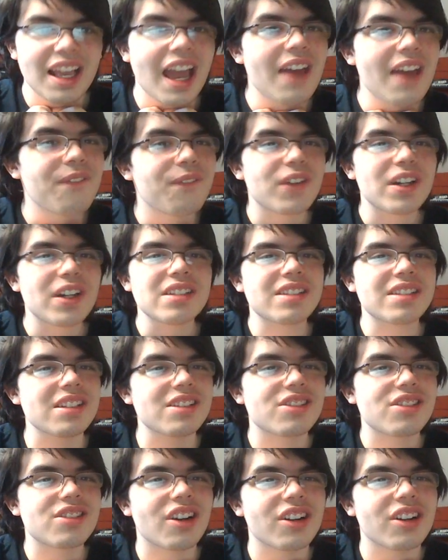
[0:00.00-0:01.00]
at first
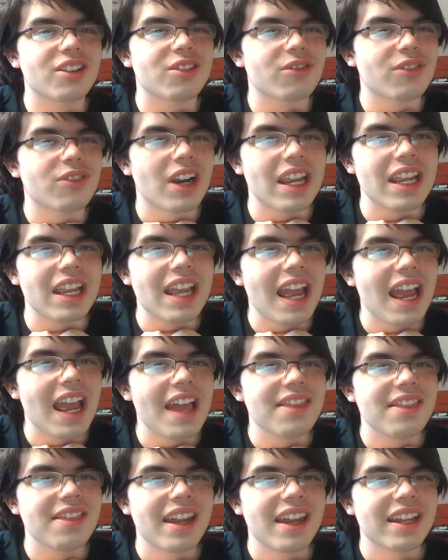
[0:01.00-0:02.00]
it started great,
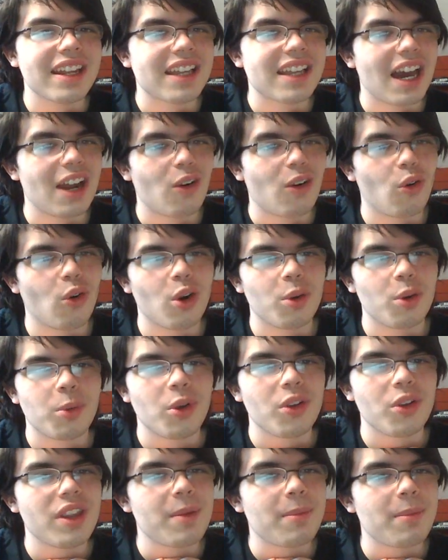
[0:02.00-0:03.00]
and then it got
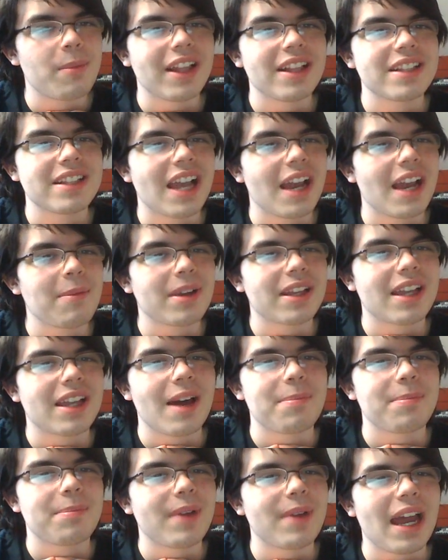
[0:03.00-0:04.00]
horrible, and then by the time I
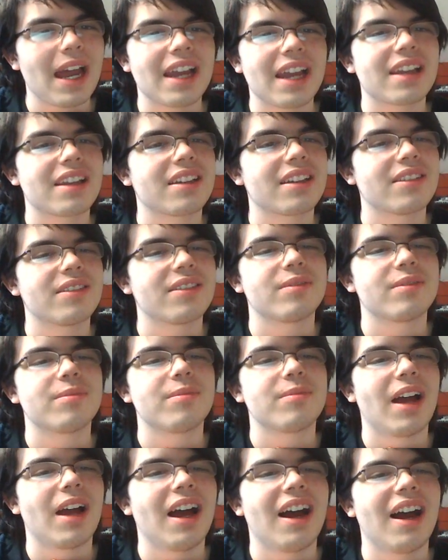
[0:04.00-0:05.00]
got back,
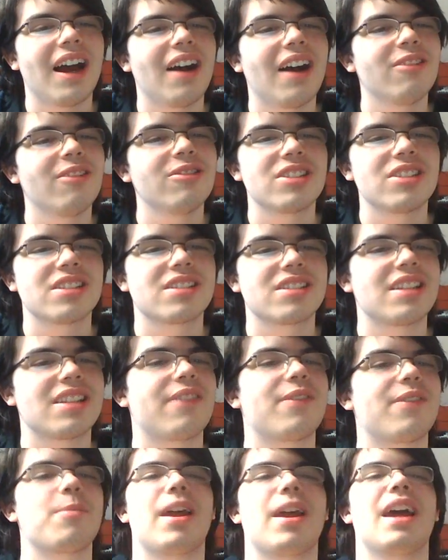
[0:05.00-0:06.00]
I was just
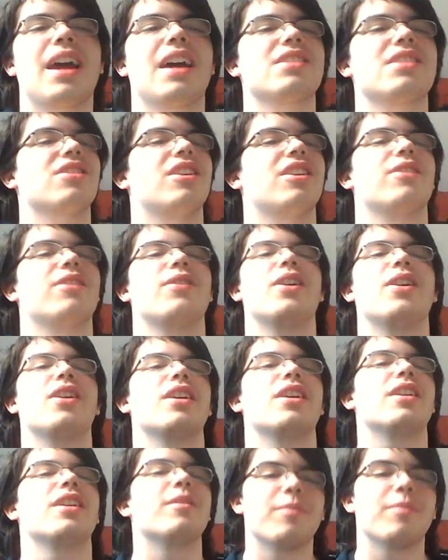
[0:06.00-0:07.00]
laughing my ass off.
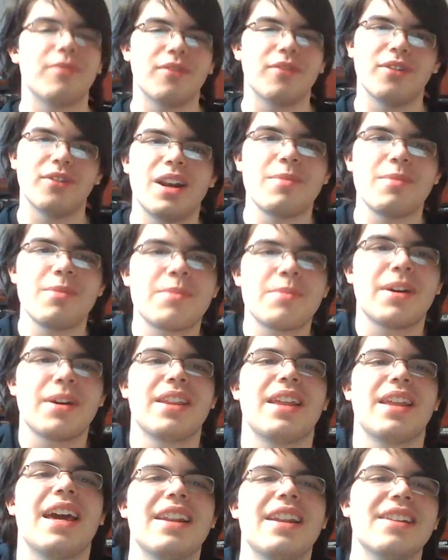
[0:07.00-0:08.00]
Alright, what I mean by
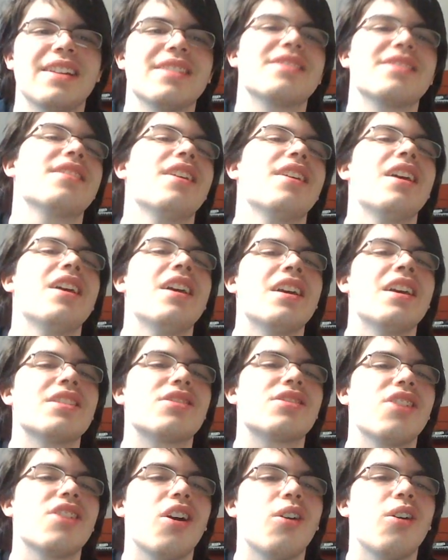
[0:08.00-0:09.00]
that is,
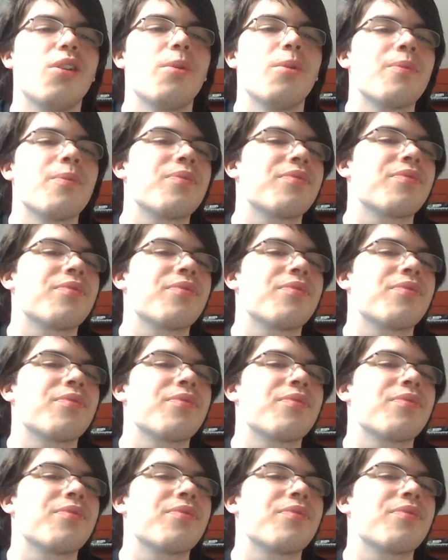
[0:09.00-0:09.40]
so,